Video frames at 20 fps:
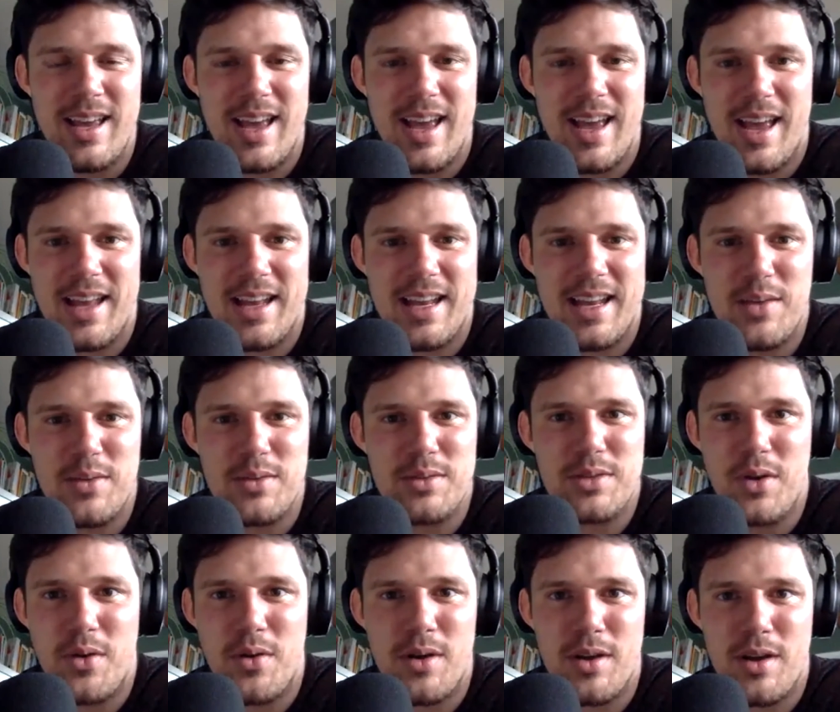And he was
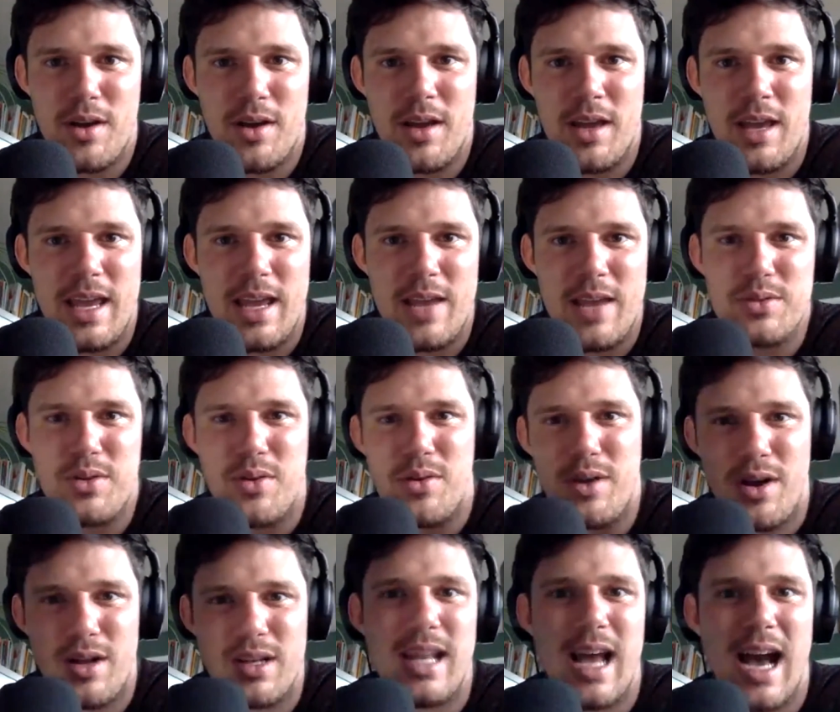going
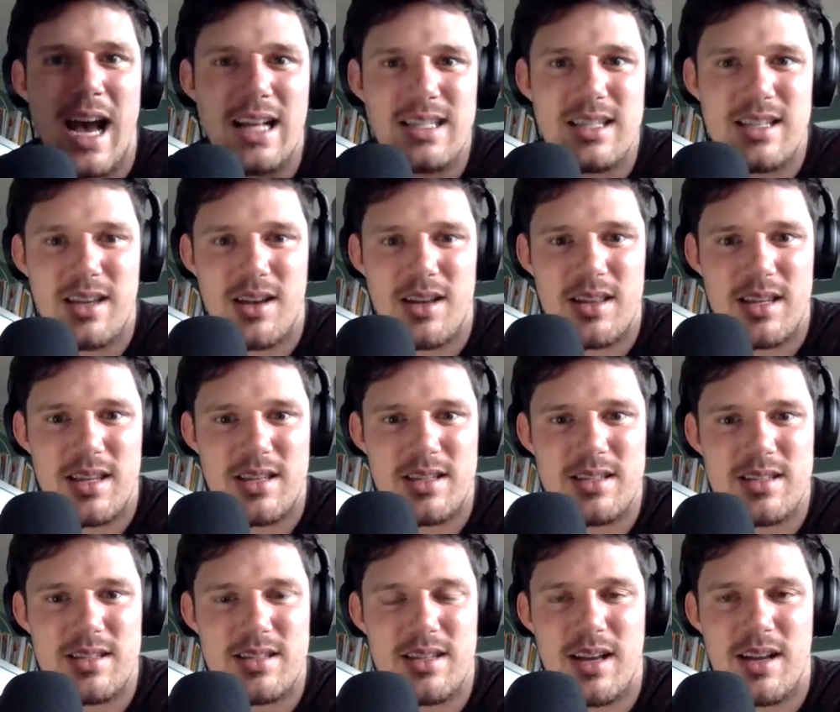all Nazi on
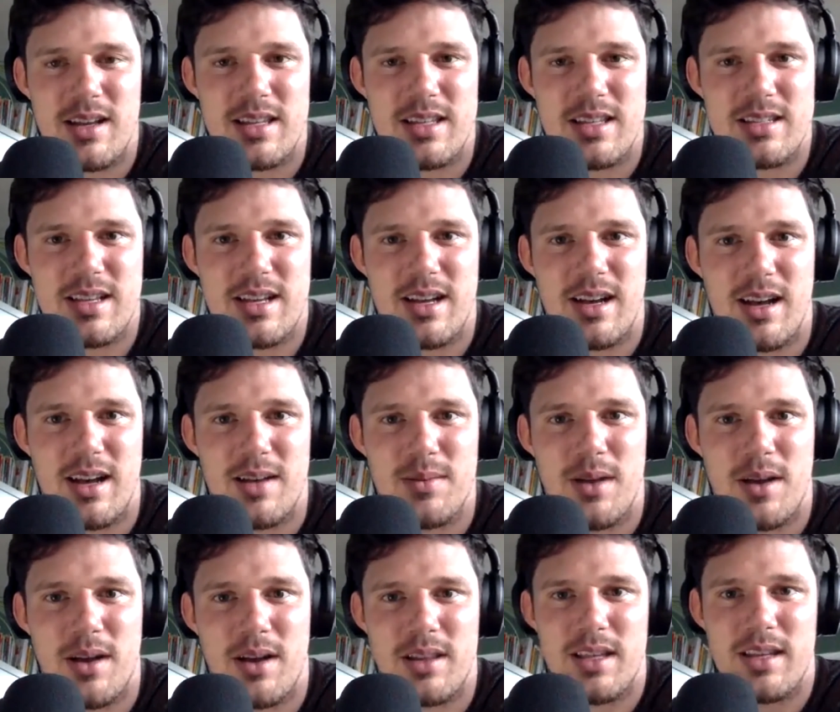these
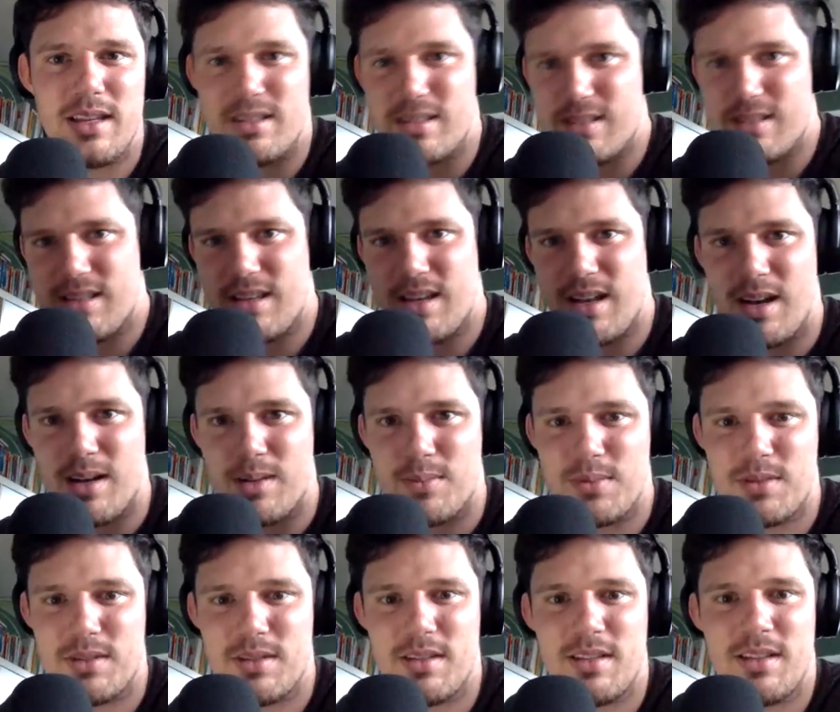
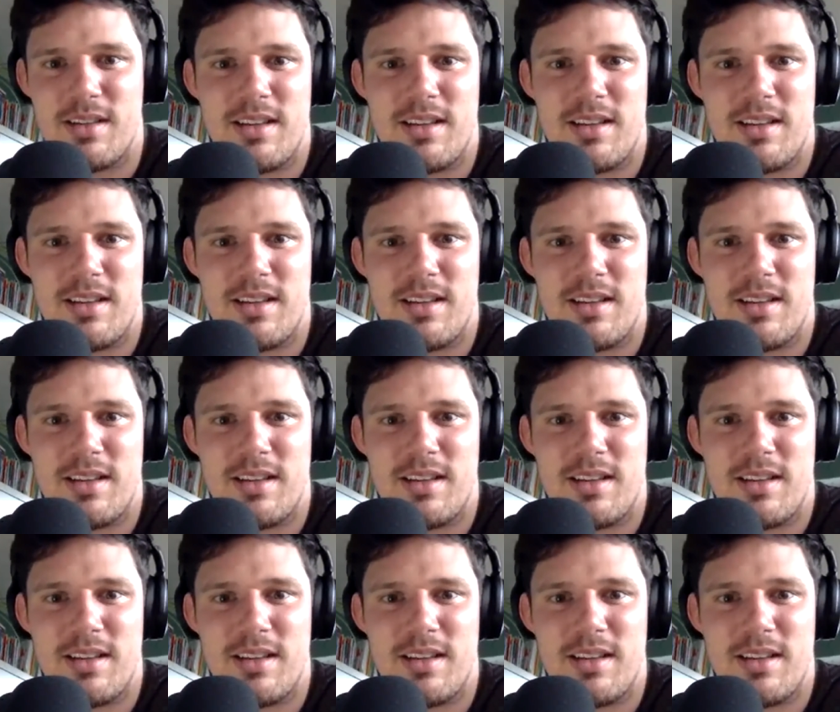cubs.